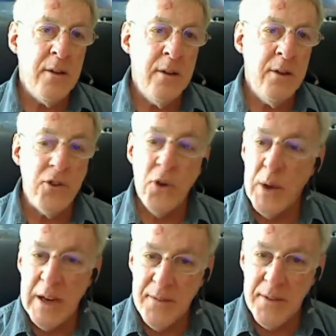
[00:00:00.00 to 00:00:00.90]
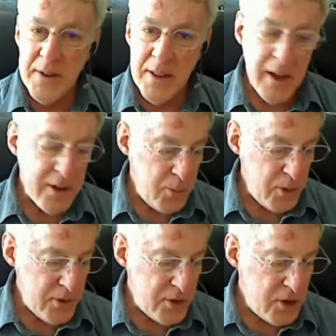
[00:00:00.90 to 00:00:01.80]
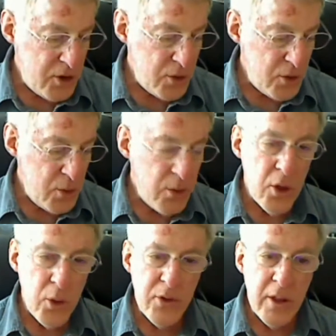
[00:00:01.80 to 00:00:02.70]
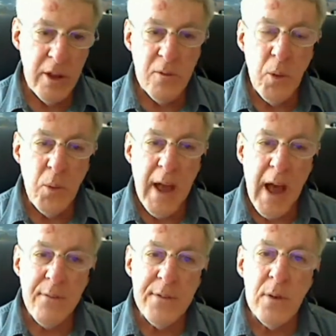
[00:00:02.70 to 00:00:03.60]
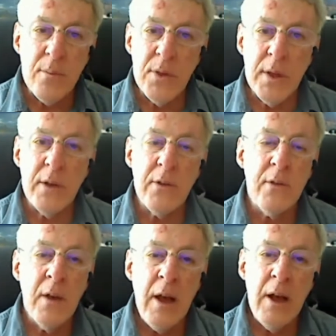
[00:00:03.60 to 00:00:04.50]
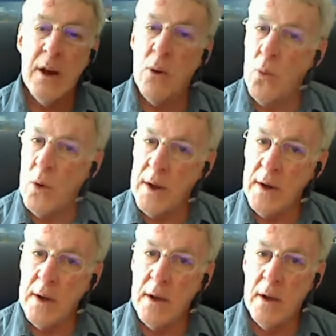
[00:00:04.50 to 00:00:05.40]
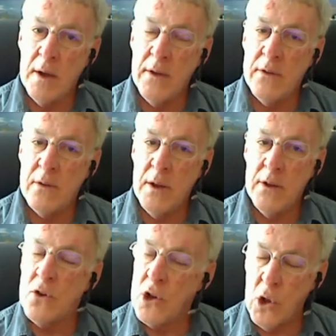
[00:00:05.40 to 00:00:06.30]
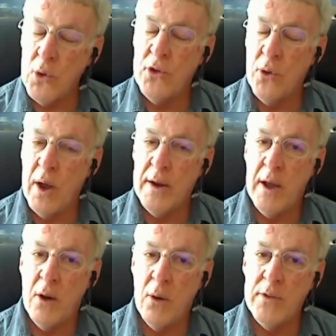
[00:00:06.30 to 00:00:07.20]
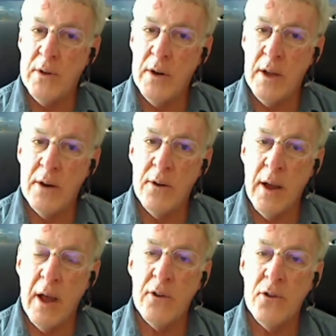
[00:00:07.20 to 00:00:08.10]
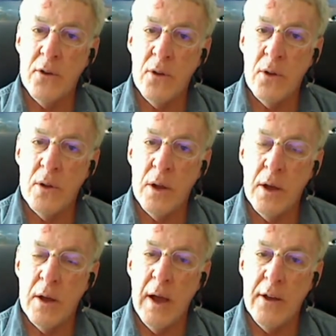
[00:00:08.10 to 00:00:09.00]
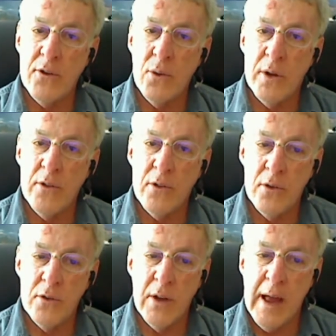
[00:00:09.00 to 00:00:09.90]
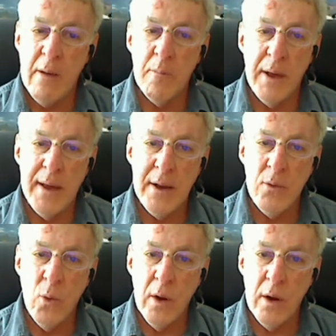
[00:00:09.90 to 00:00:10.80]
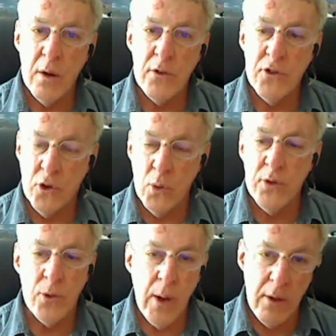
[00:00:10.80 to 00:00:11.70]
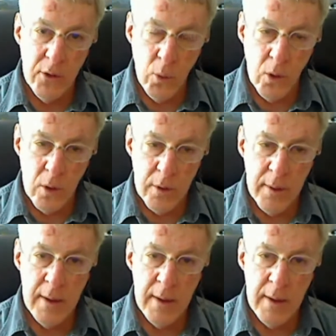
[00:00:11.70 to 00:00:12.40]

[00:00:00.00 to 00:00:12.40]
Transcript: So we leave it to the experts to do those things. But we have some things. One is closed right now. It's an international asteroid search campaign where schools around the world,